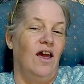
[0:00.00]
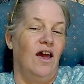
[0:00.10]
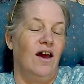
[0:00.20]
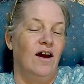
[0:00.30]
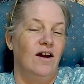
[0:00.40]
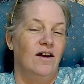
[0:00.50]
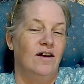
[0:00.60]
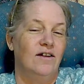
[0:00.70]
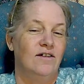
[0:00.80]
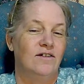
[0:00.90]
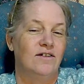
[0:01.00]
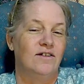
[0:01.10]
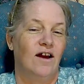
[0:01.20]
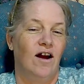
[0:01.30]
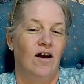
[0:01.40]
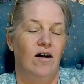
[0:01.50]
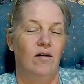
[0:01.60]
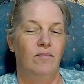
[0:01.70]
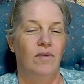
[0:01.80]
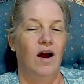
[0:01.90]
And
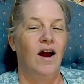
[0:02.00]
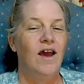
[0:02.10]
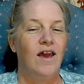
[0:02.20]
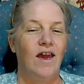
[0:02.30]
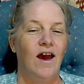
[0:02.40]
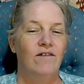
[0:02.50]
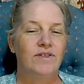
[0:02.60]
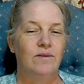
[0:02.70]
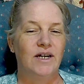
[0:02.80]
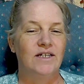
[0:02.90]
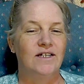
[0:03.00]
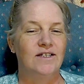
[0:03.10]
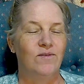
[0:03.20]
um, I have some ideas.